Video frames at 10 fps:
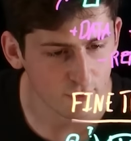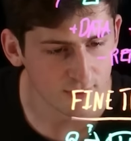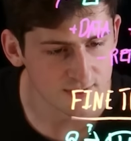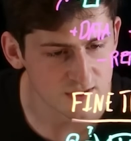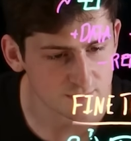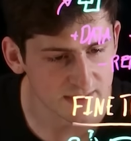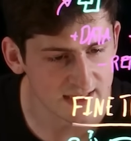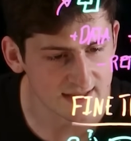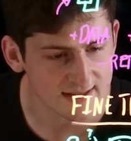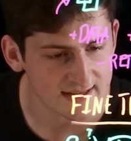for
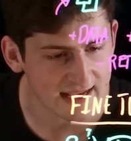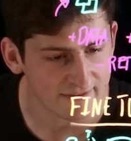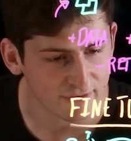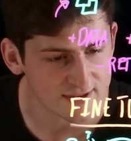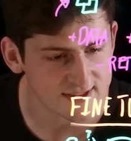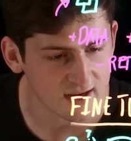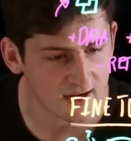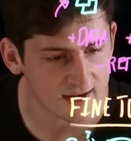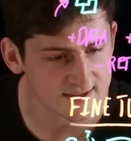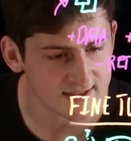speed and inference
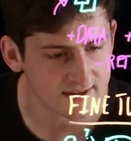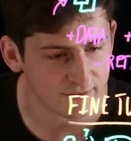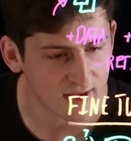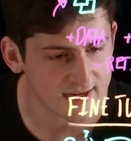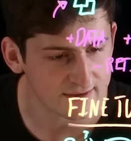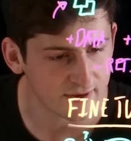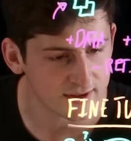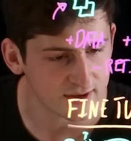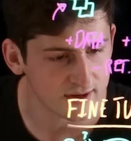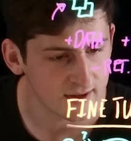cost and a variety of
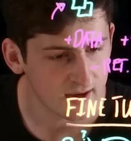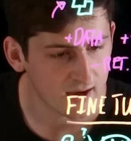other